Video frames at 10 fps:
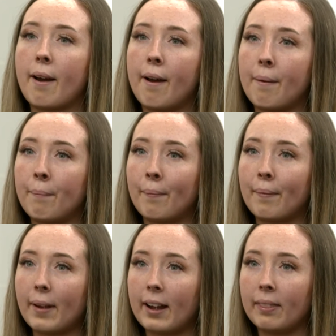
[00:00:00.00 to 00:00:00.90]

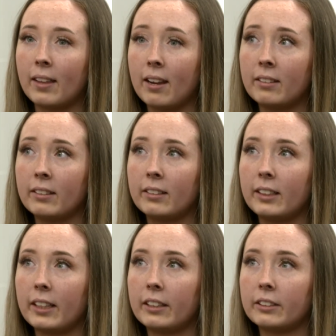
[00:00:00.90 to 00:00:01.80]
And
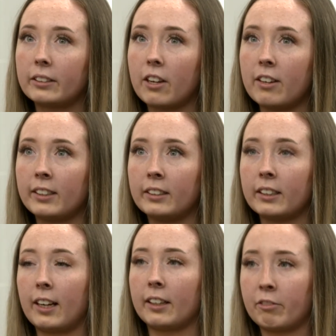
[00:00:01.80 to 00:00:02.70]
then it turned
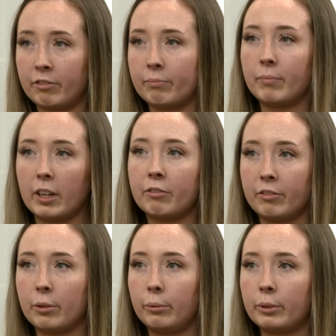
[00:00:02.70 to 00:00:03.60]
into like a
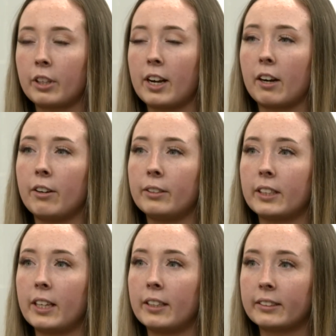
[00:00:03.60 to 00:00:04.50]
full
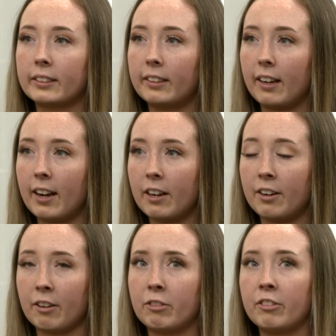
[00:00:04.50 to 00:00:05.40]
psychosis,
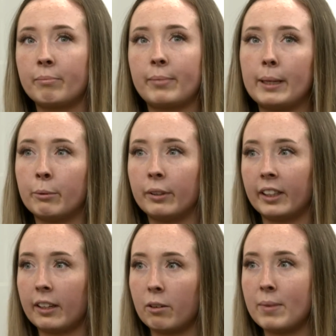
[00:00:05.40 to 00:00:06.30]
and I thought people were
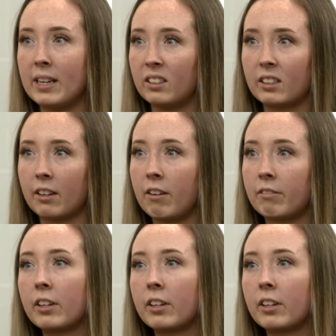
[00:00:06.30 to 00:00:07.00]
going to kill me and stuff.